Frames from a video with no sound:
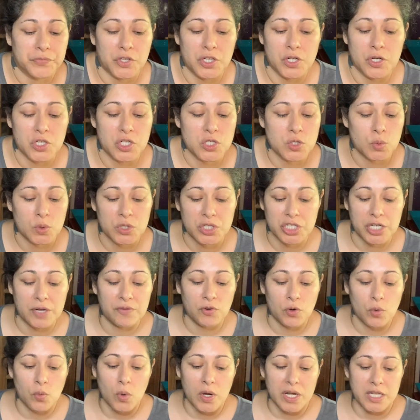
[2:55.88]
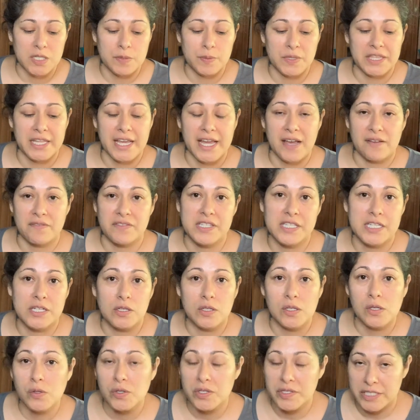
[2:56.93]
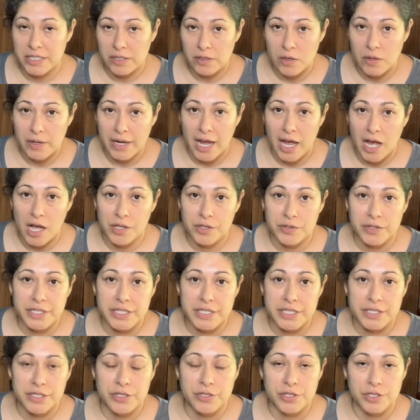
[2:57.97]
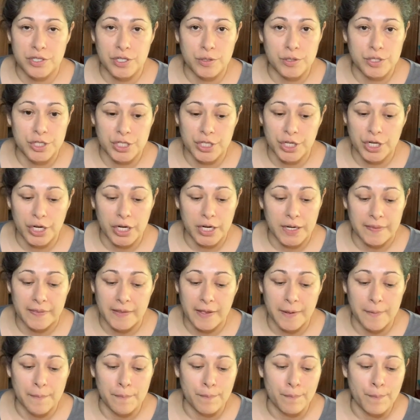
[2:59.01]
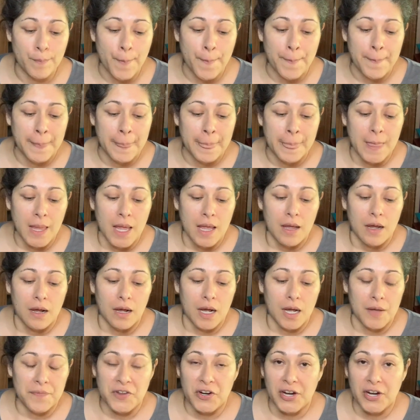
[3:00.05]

just whichever ones, but they have zero calories. There's no sugar in them, and they're